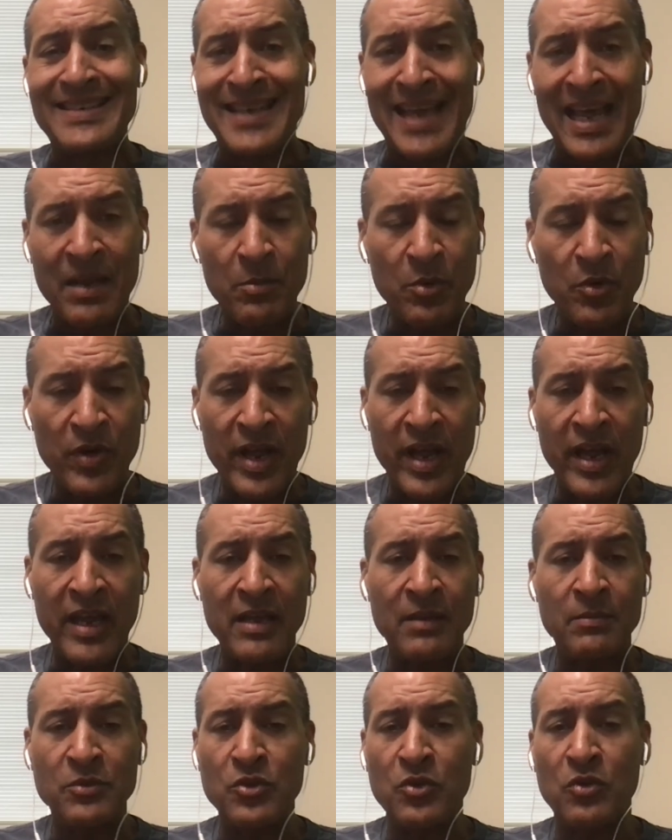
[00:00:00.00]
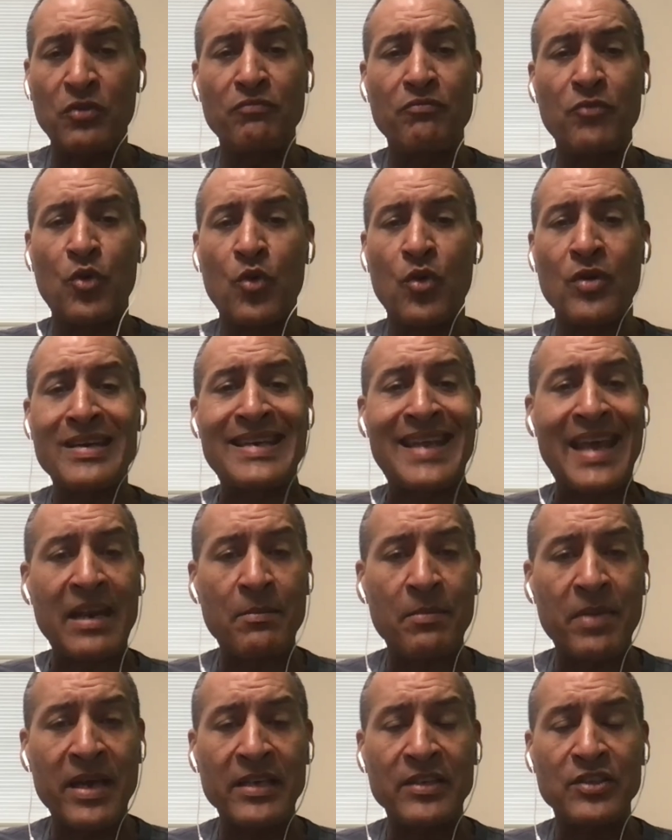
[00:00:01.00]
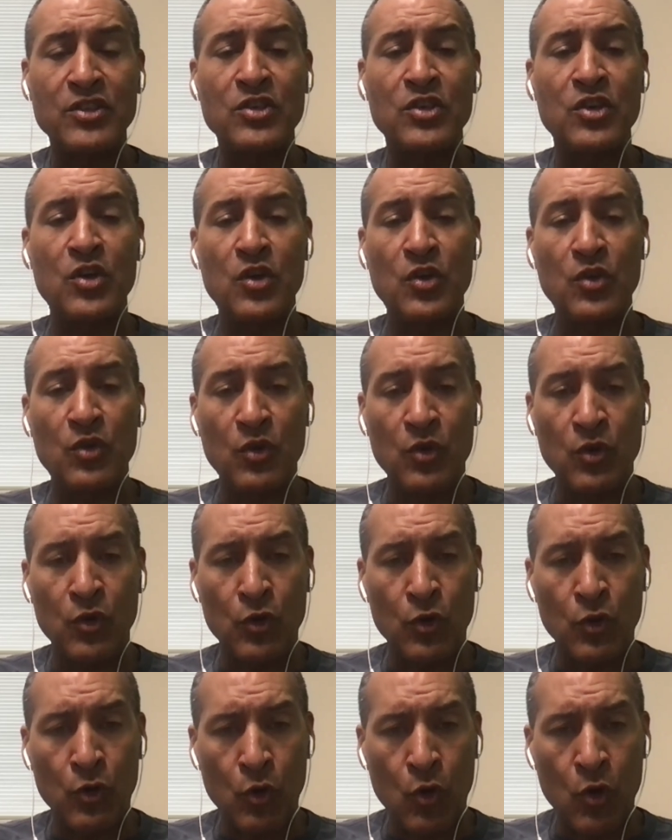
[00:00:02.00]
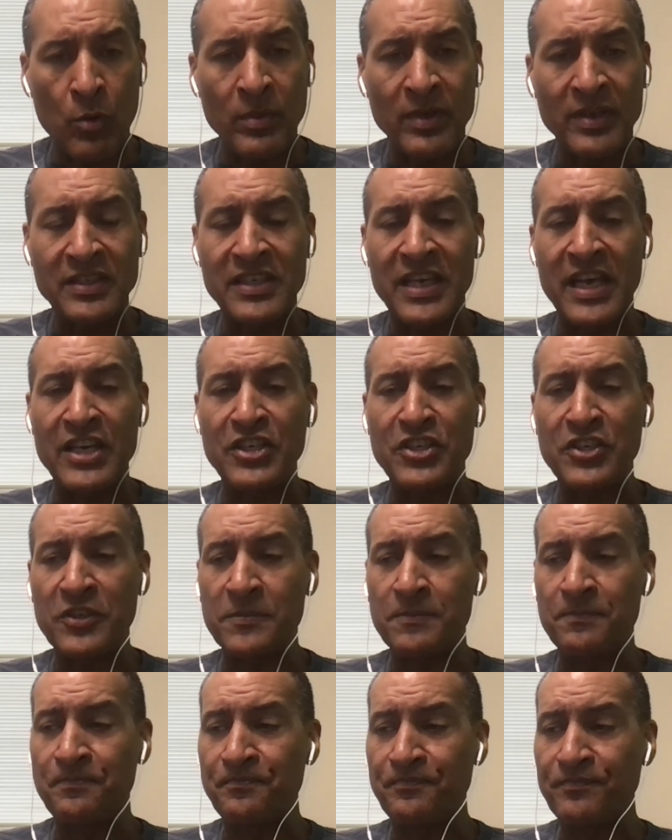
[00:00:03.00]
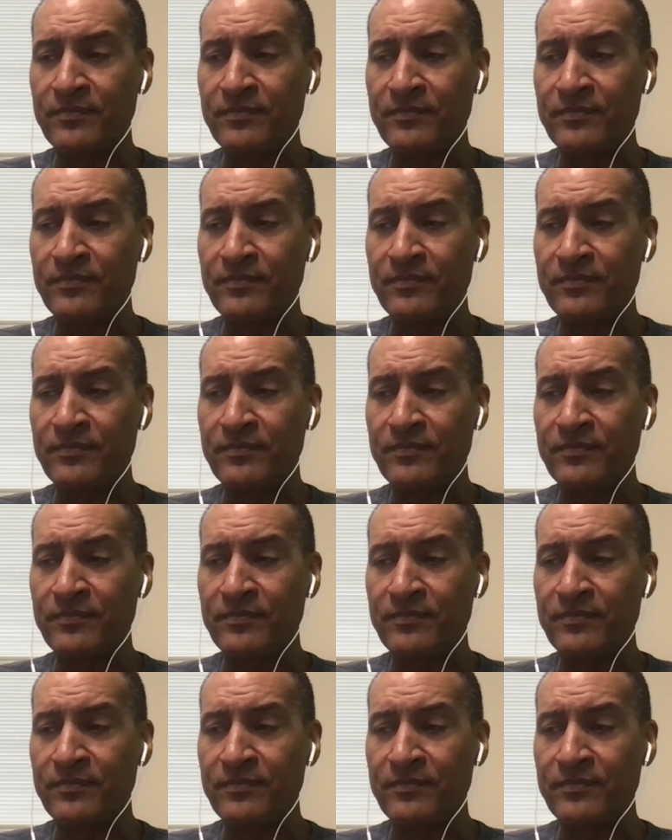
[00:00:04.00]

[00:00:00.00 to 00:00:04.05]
table names or database normalization,